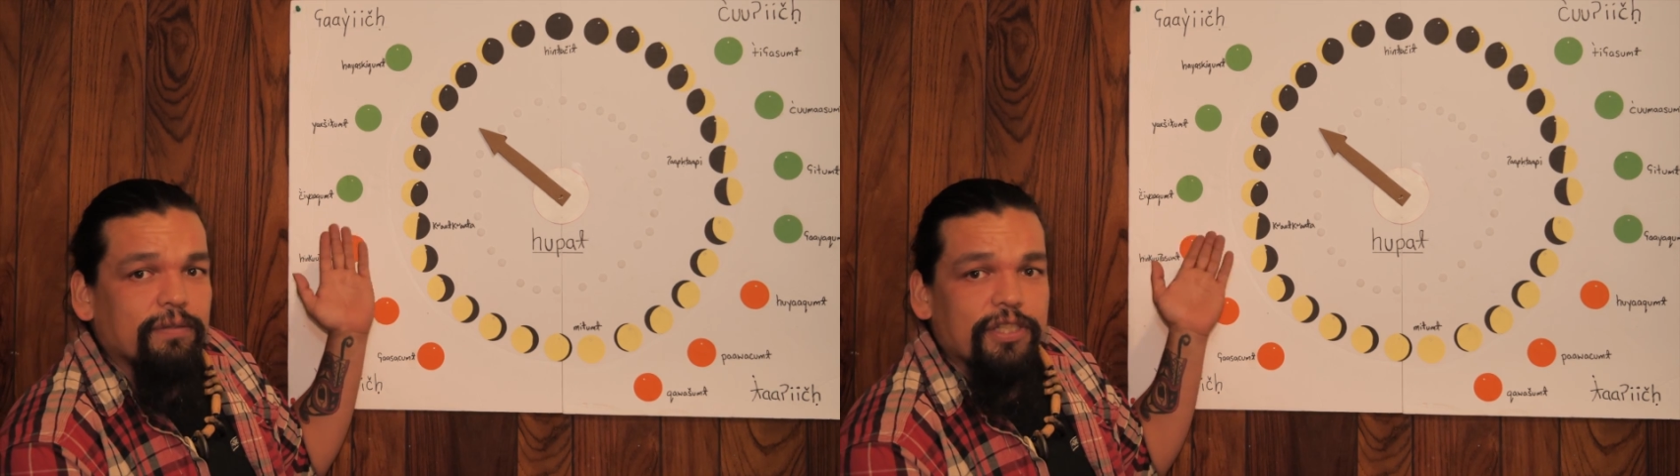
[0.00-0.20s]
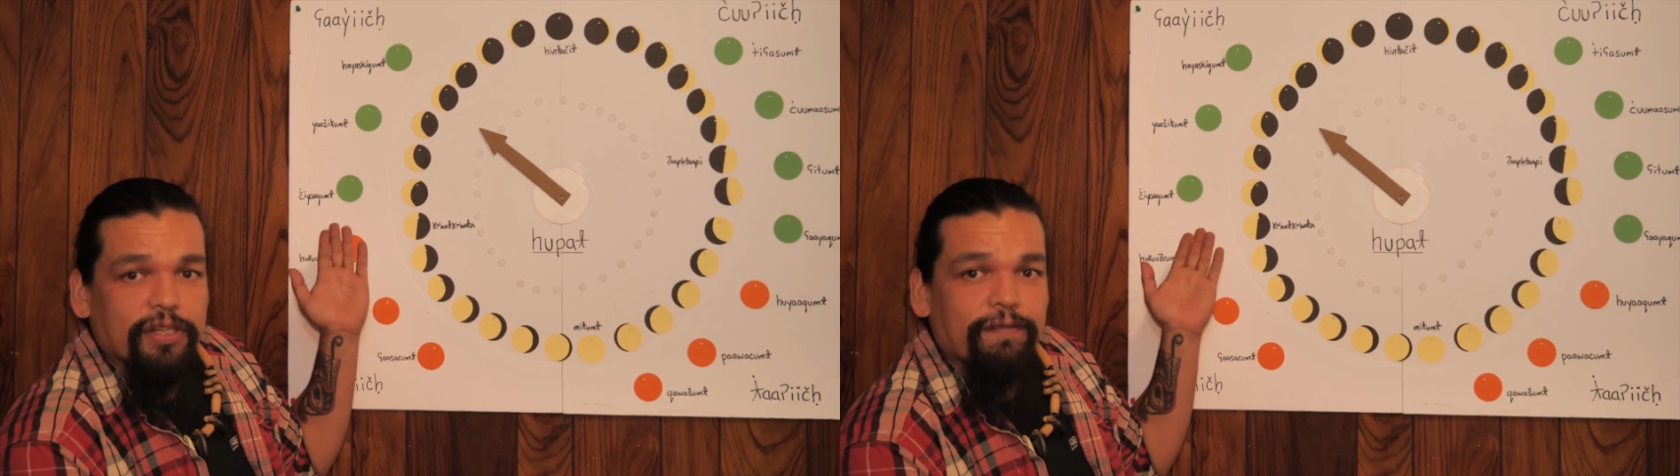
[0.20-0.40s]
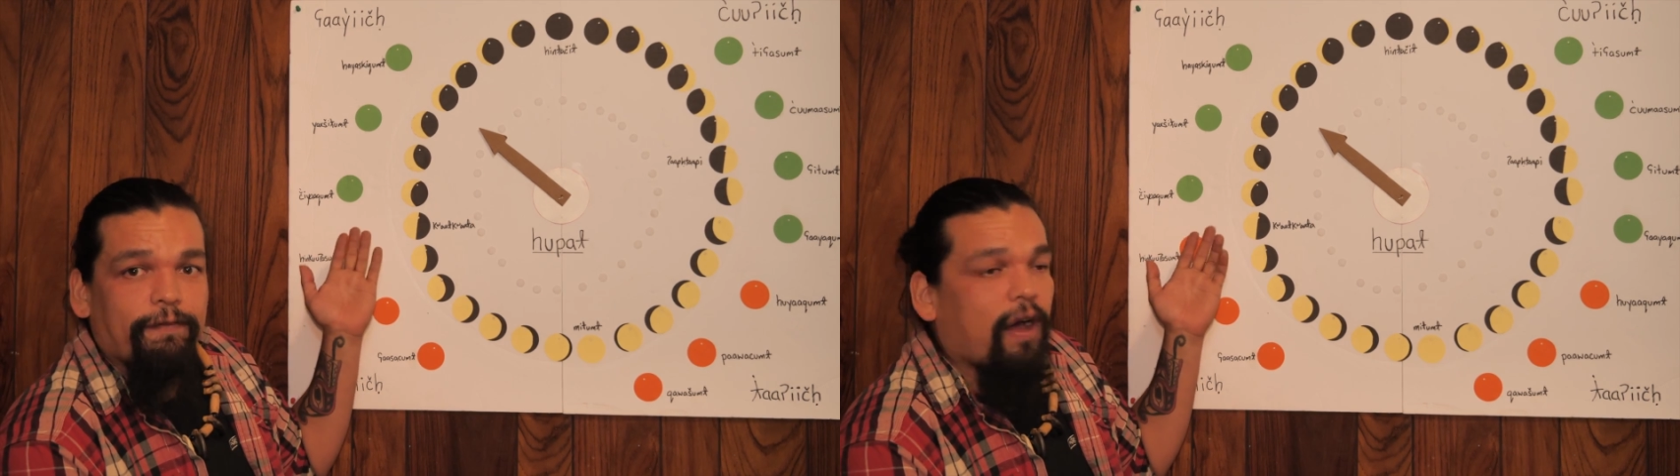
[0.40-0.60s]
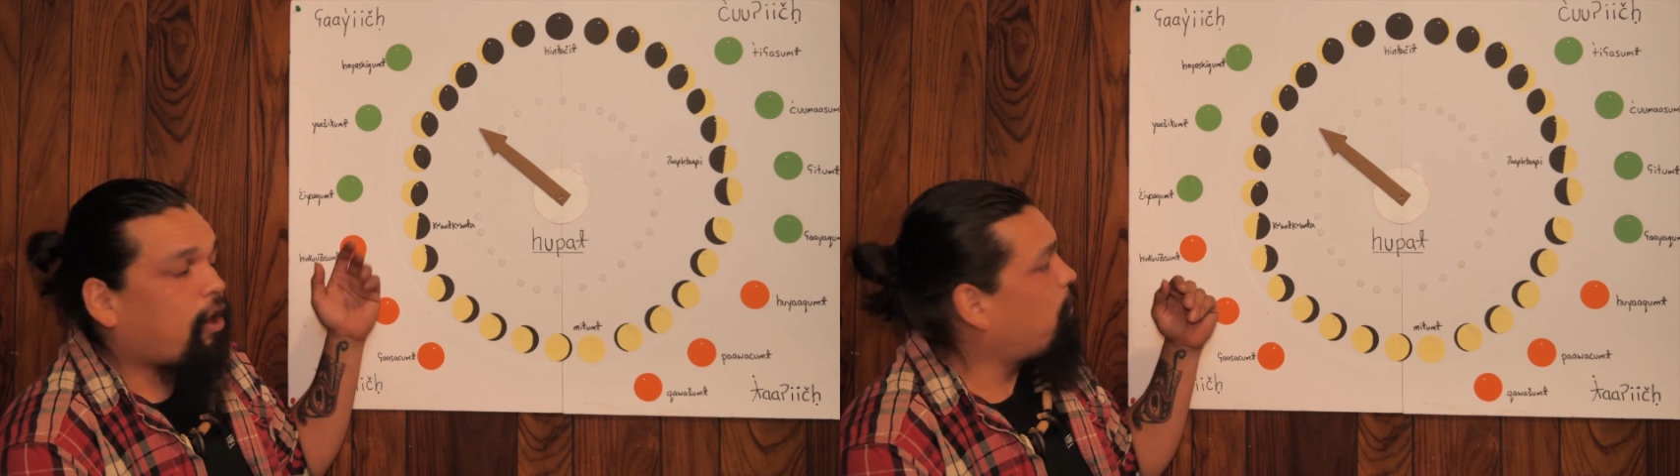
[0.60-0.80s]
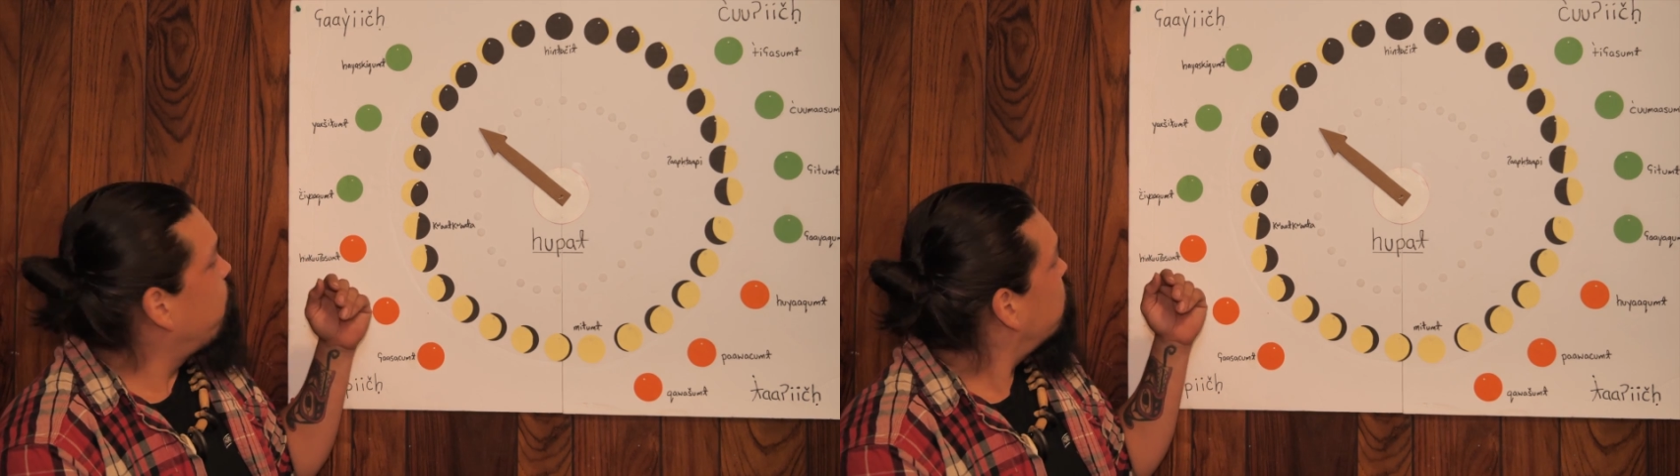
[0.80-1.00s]
which is
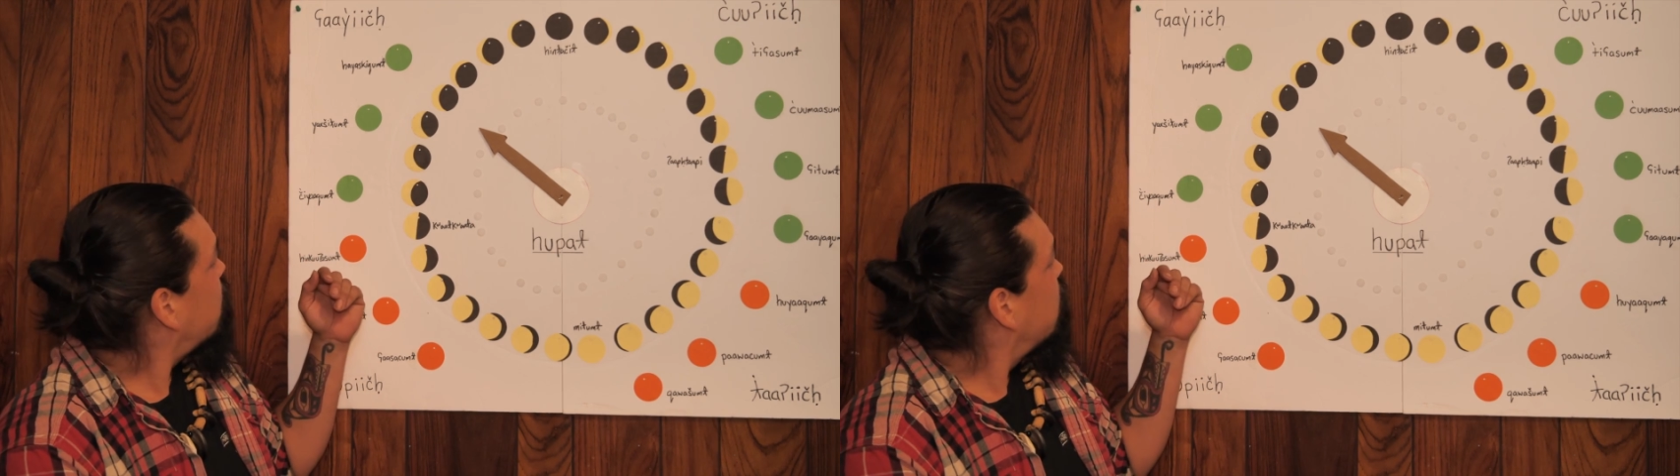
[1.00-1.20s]
fall.